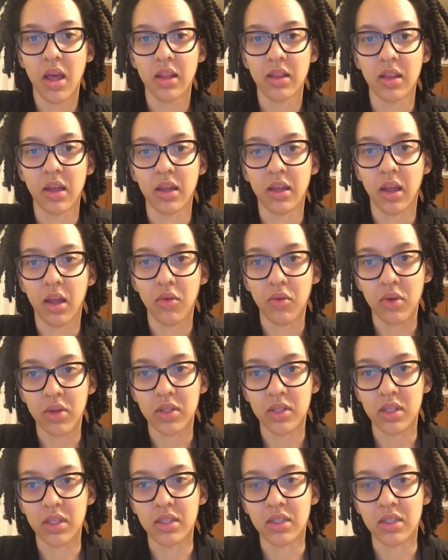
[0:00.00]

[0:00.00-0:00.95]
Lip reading: That gave us a